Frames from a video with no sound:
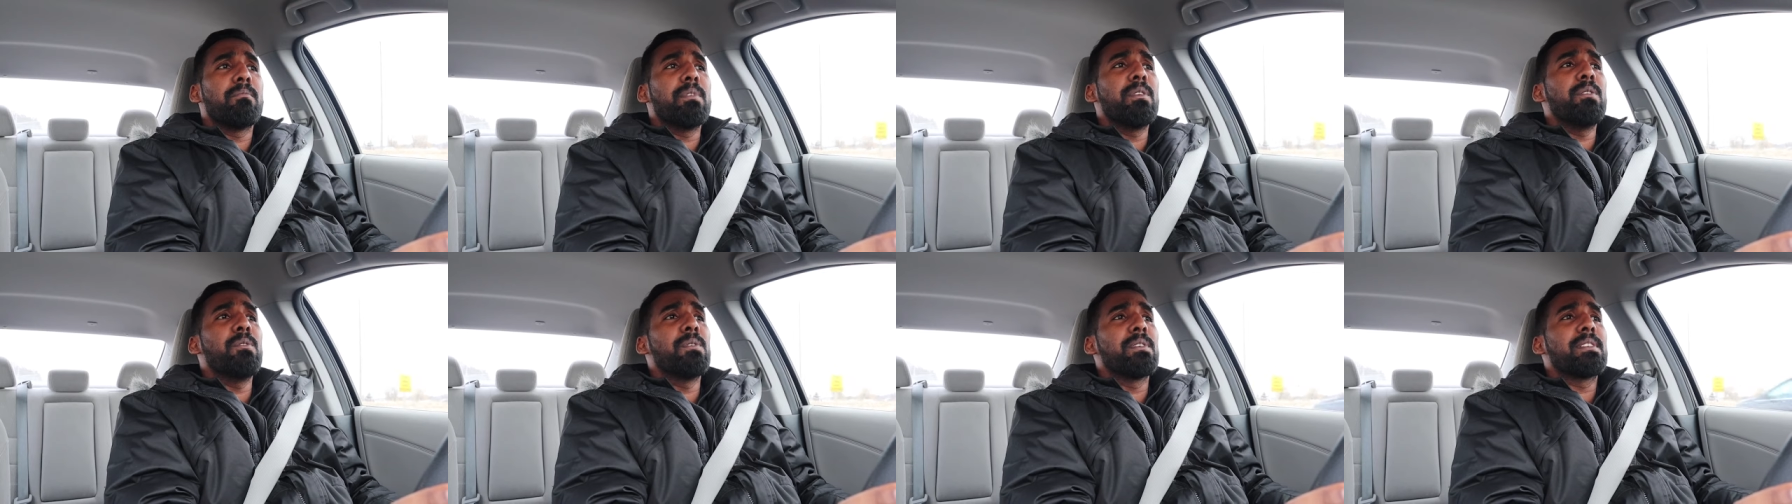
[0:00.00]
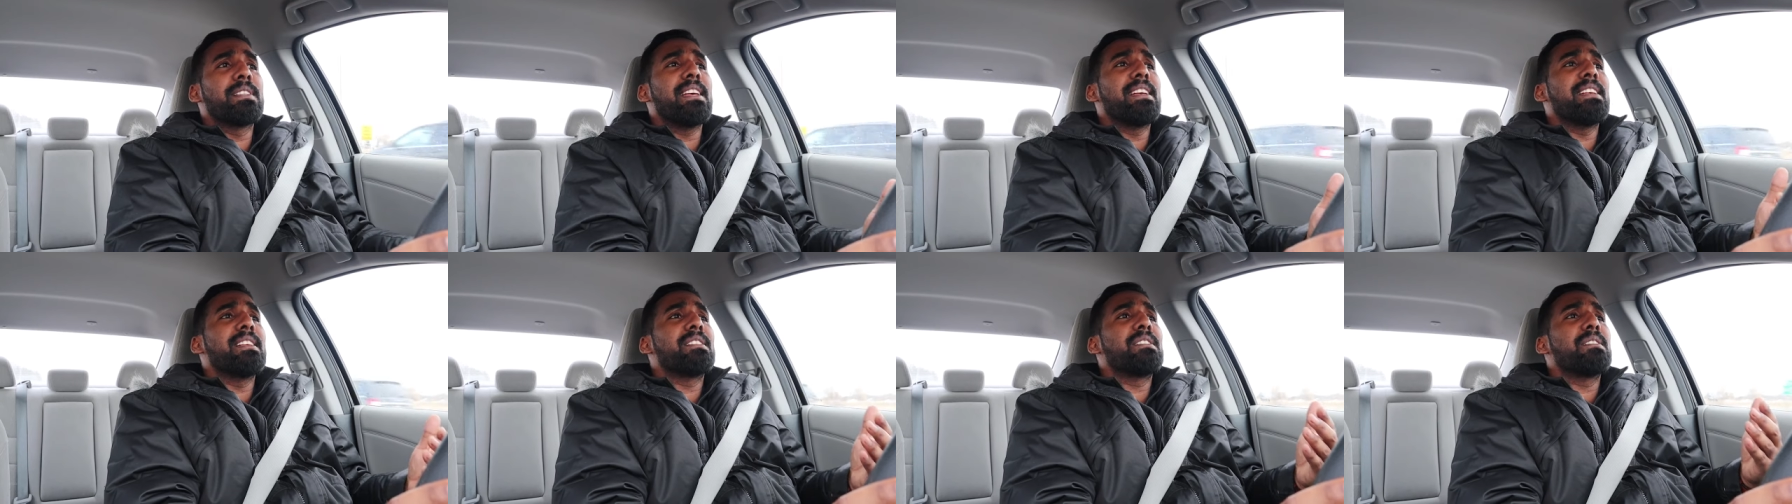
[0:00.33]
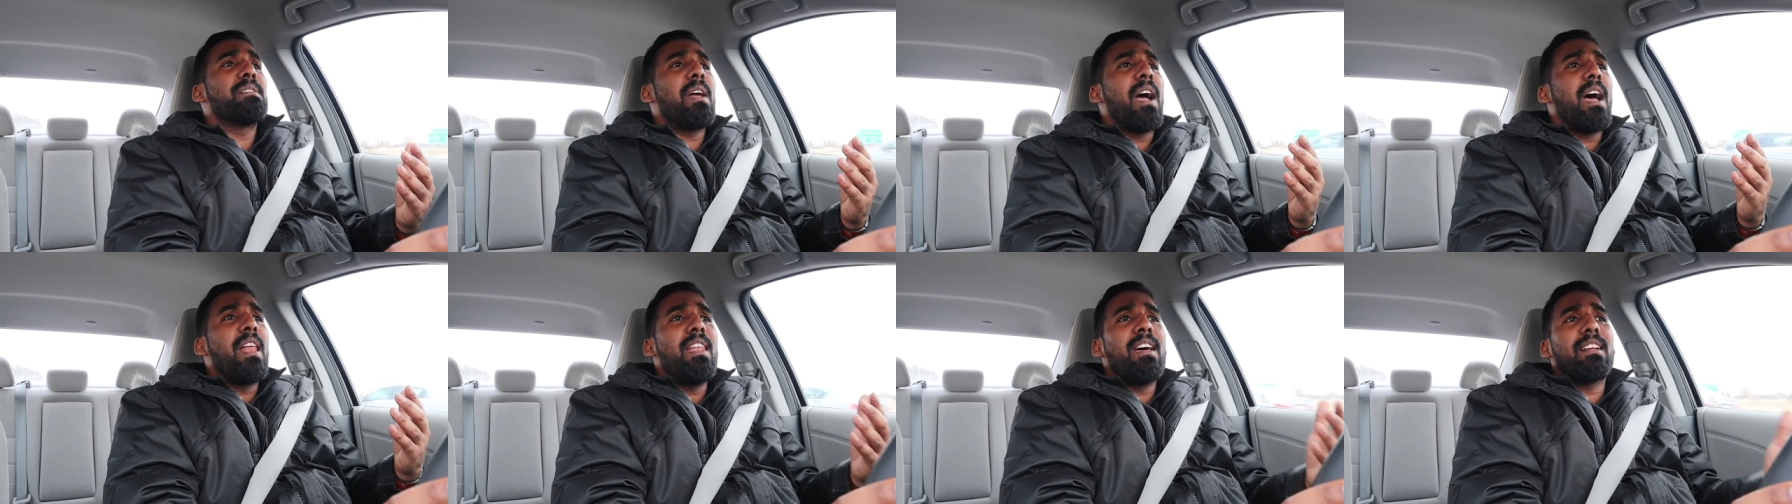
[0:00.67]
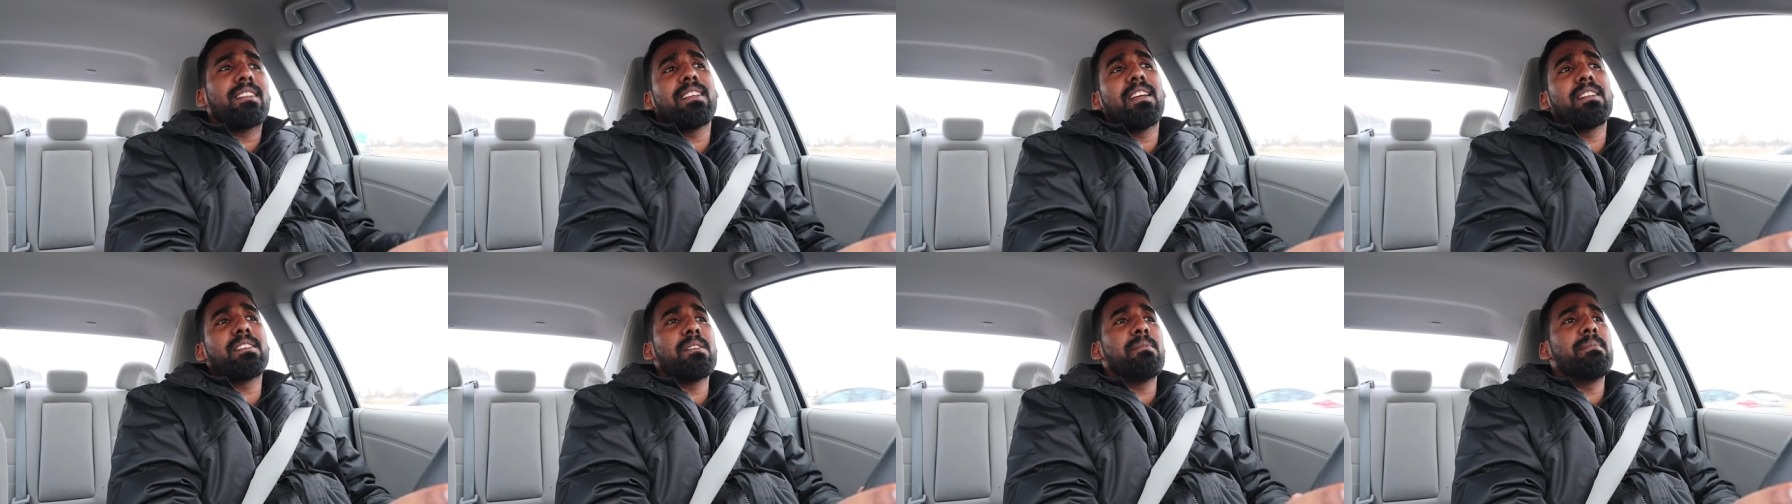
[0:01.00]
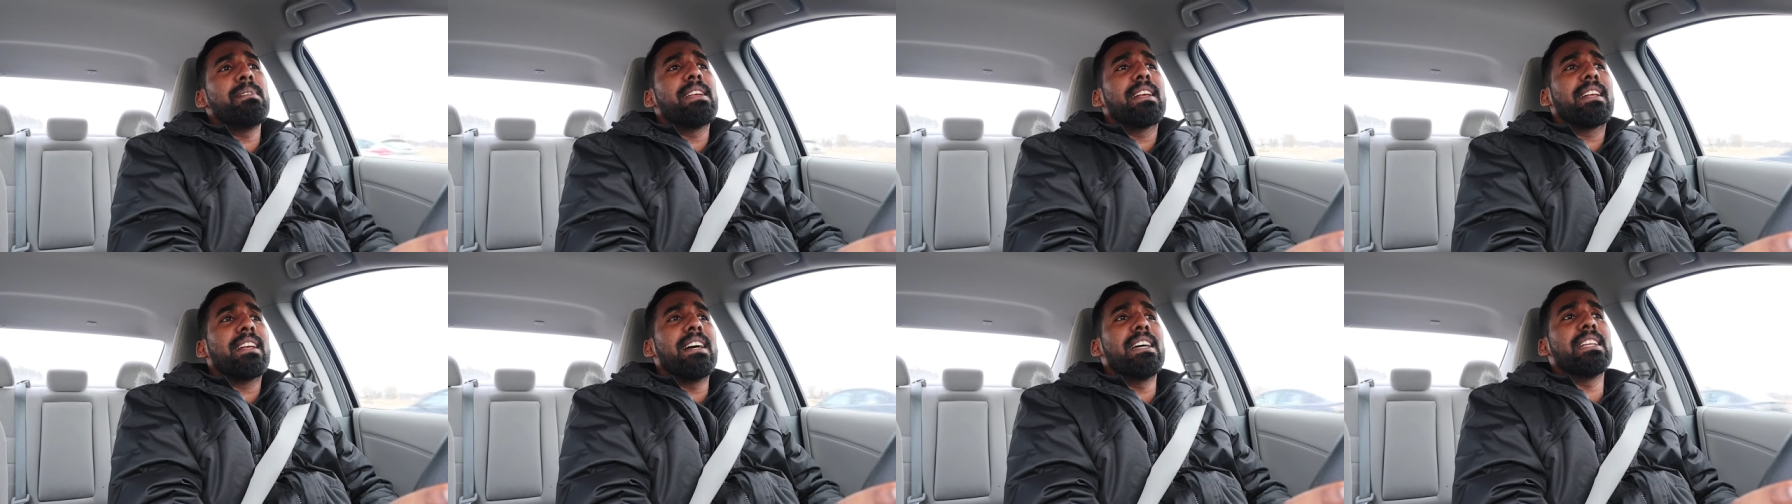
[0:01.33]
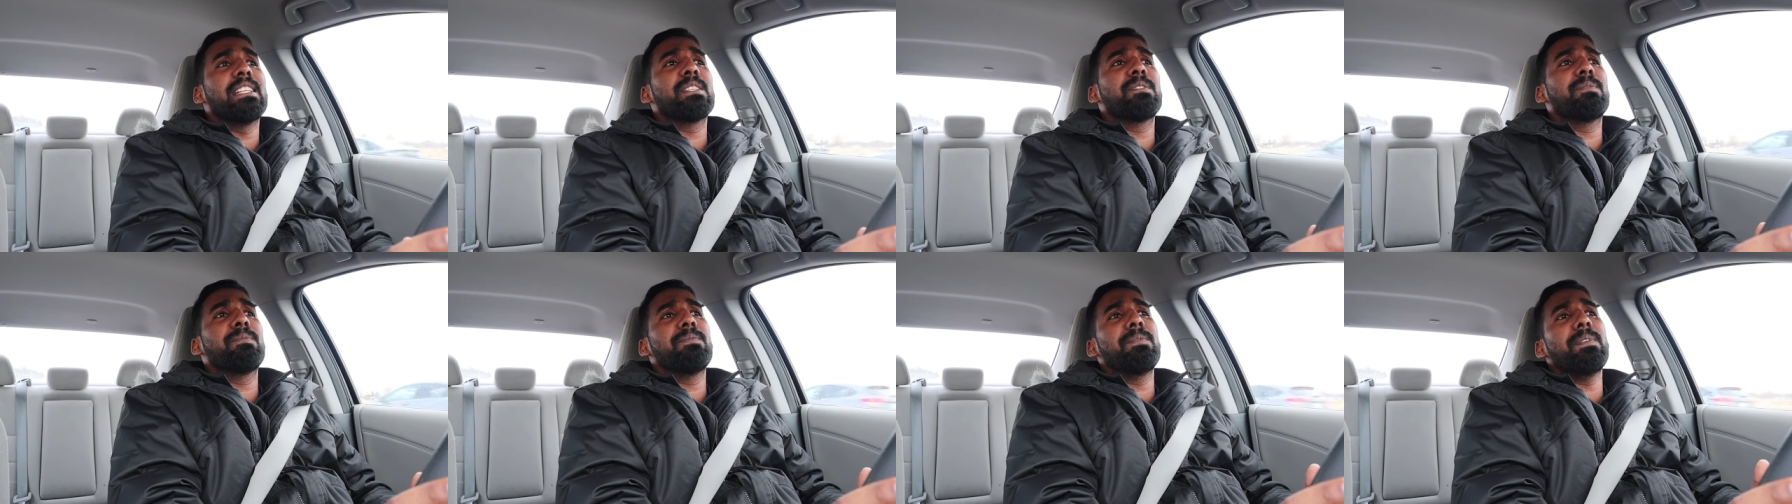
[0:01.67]
I know said a lot of
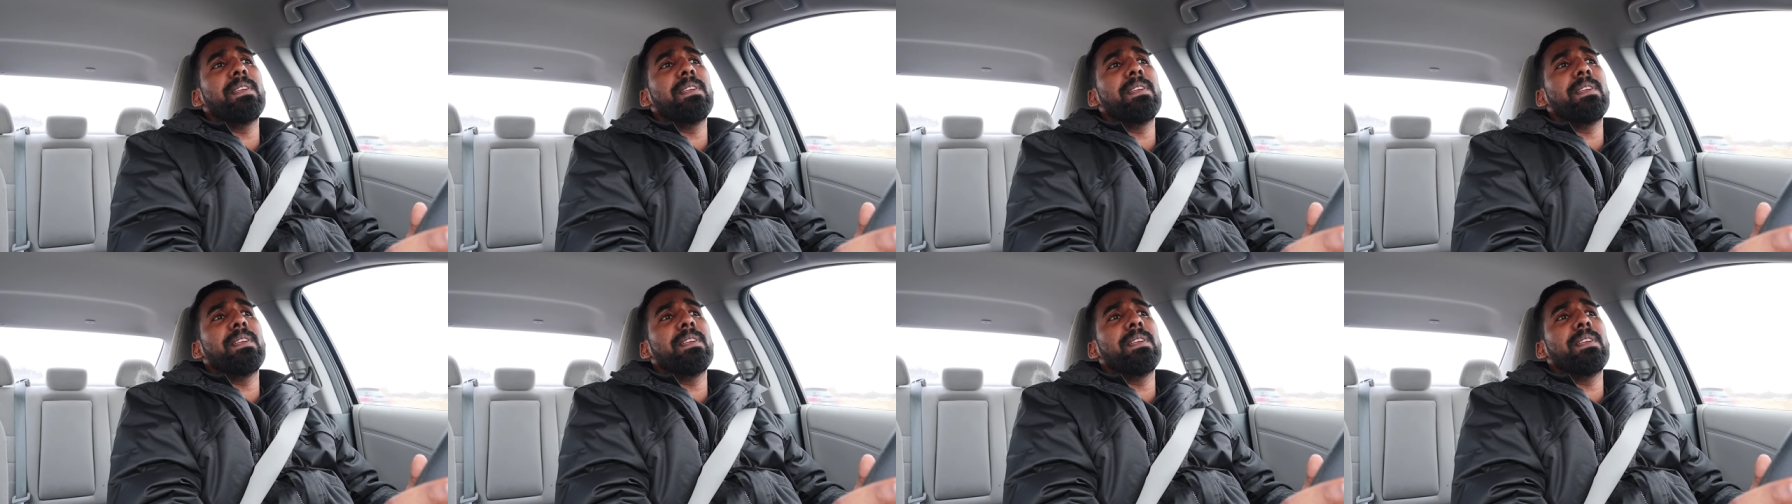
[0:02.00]
Jamaicans